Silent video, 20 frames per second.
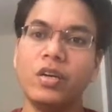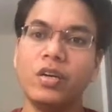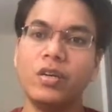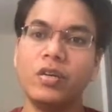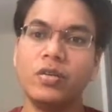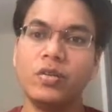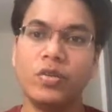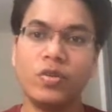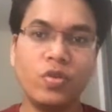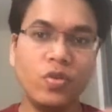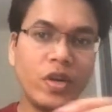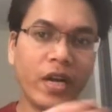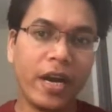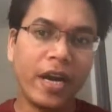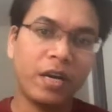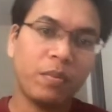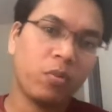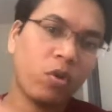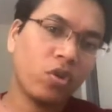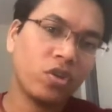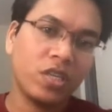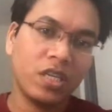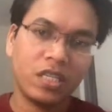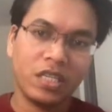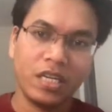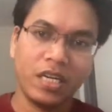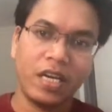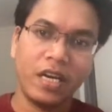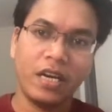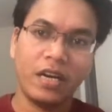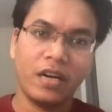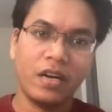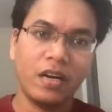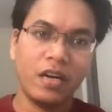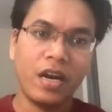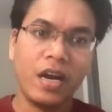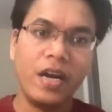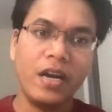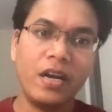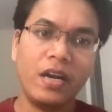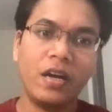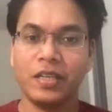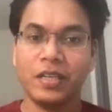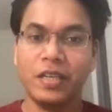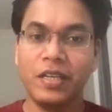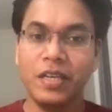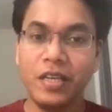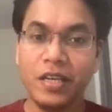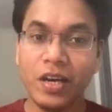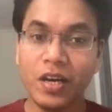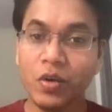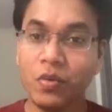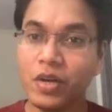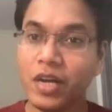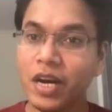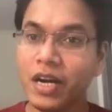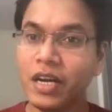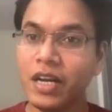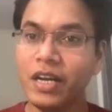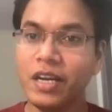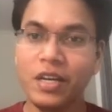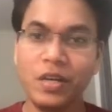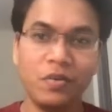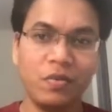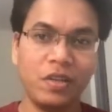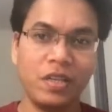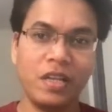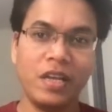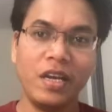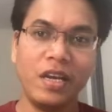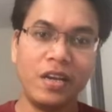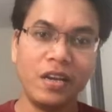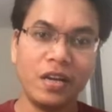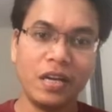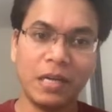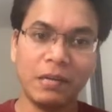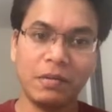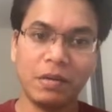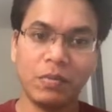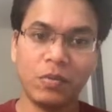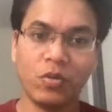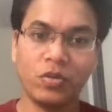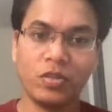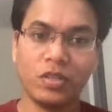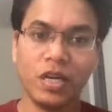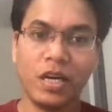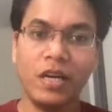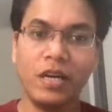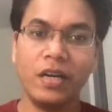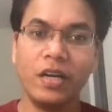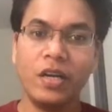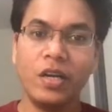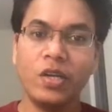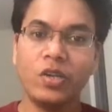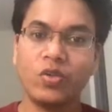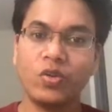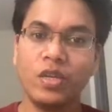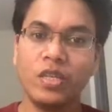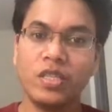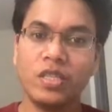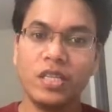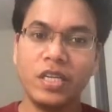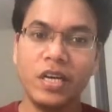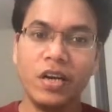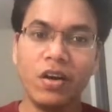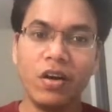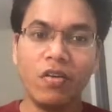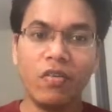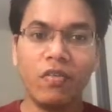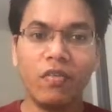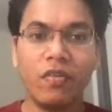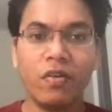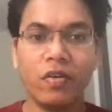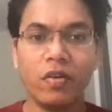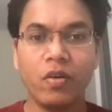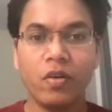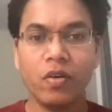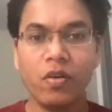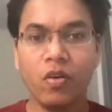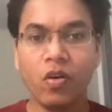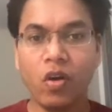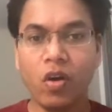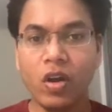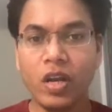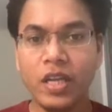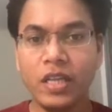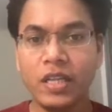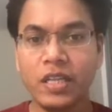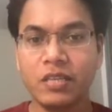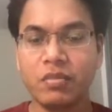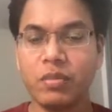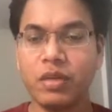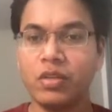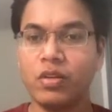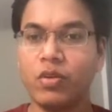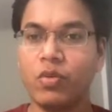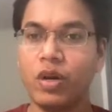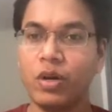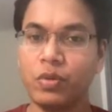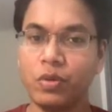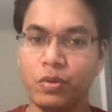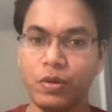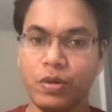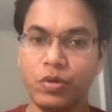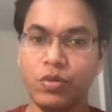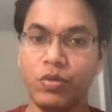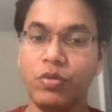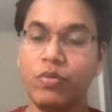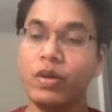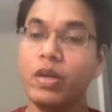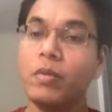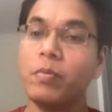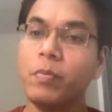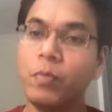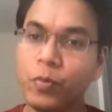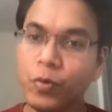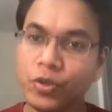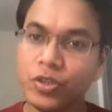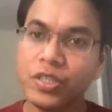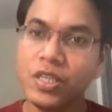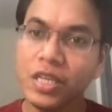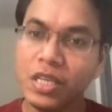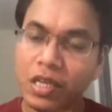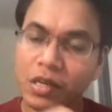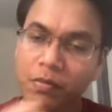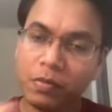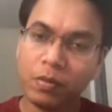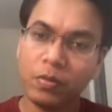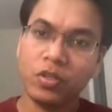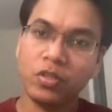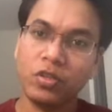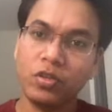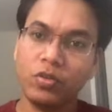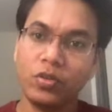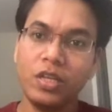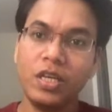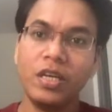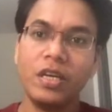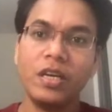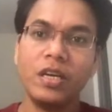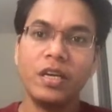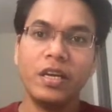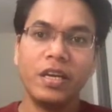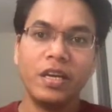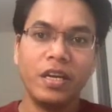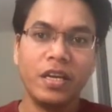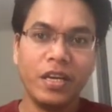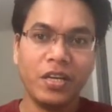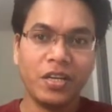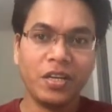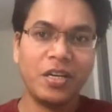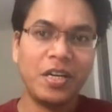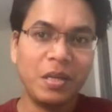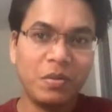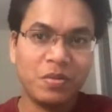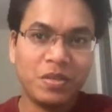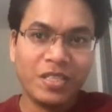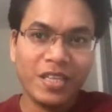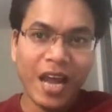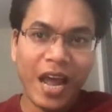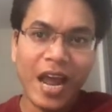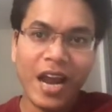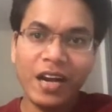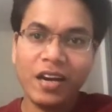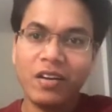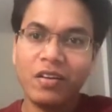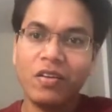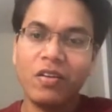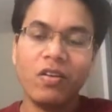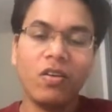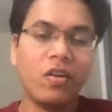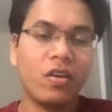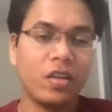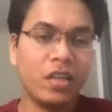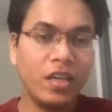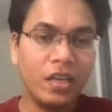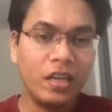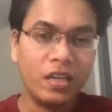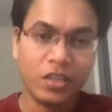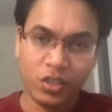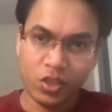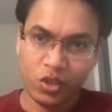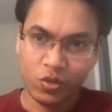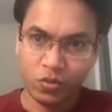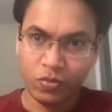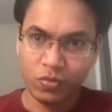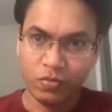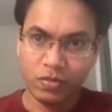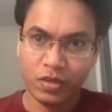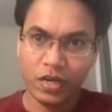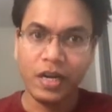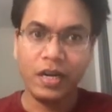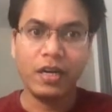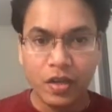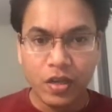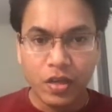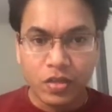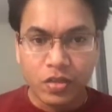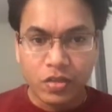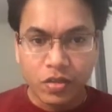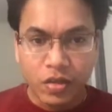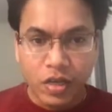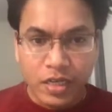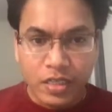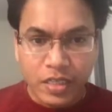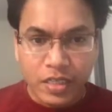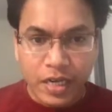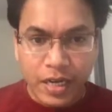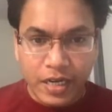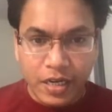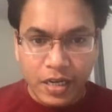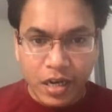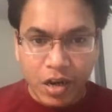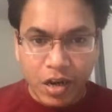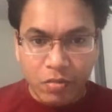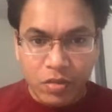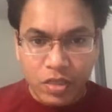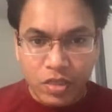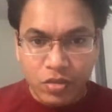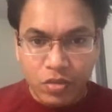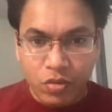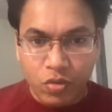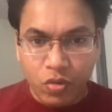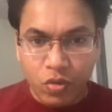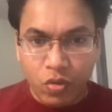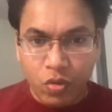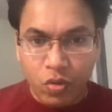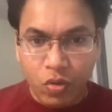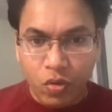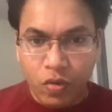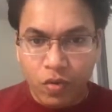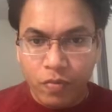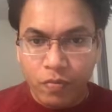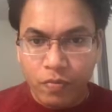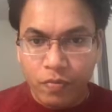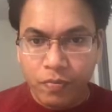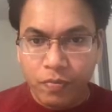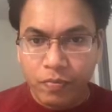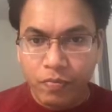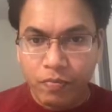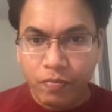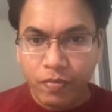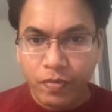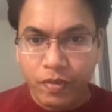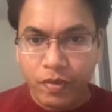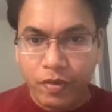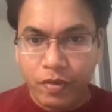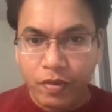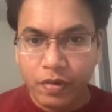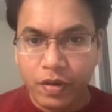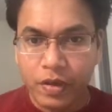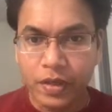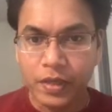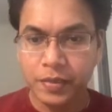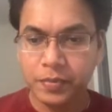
to get processed again, right? Here we are dealing with a iterative approach, right? So instead of calling this method, what will we do? We'll push this information to the iterative stack or the queue, right? So let's get rid of this code, okay,